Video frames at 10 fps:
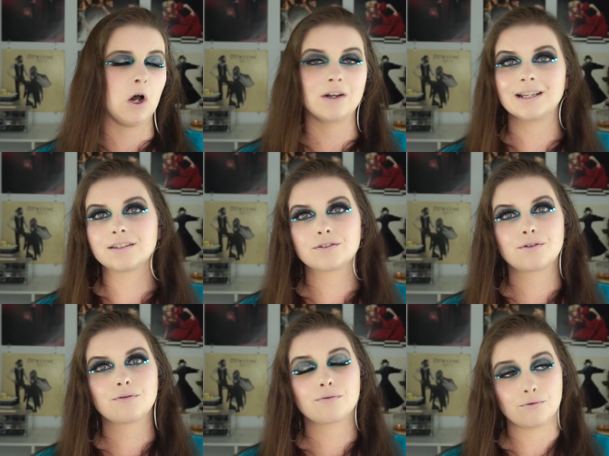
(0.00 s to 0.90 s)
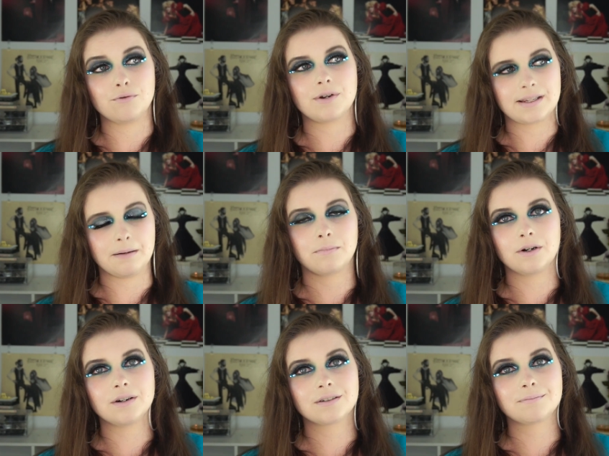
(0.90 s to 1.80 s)
August through
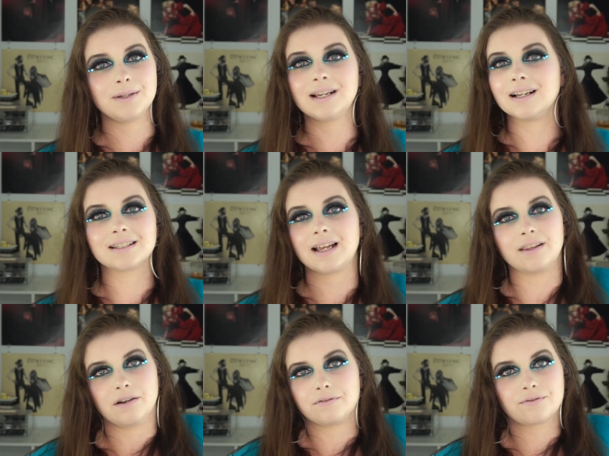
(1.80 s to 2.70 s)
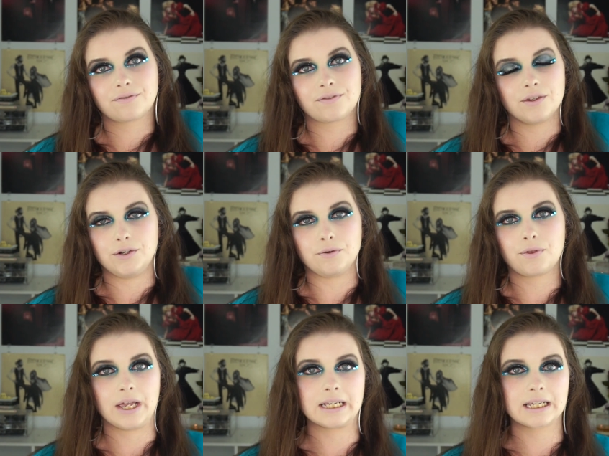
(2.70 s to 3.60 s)
December because I love the new
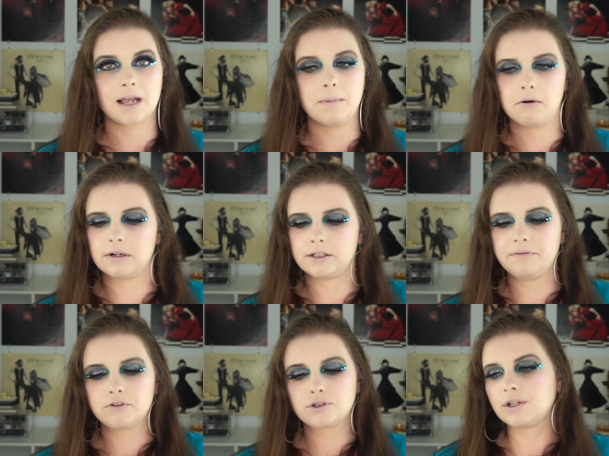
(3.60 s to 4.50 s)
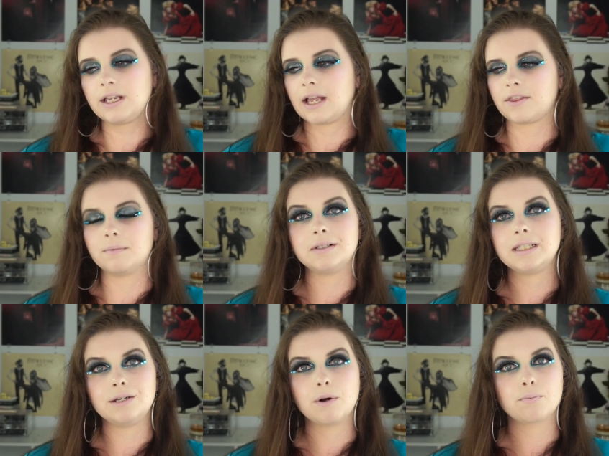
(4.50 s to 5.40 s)
things that come out and even just looking at them and
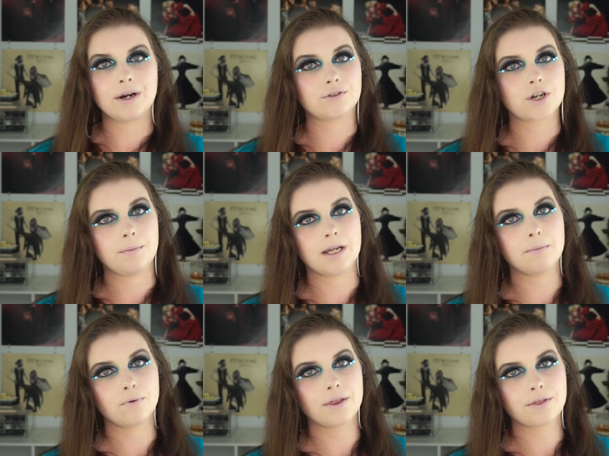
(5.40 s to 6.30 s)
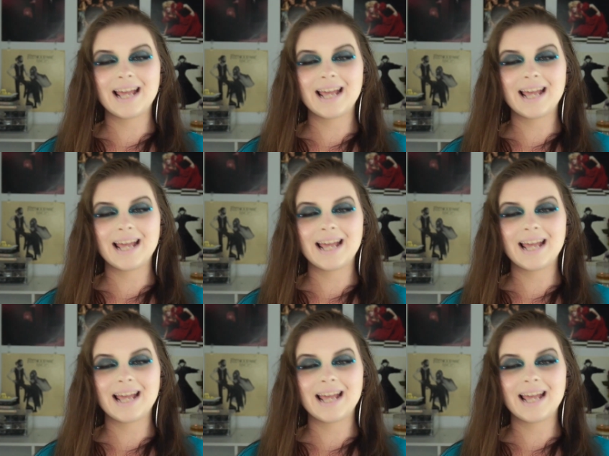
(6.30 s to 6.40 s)
seeing what brands are coming up with.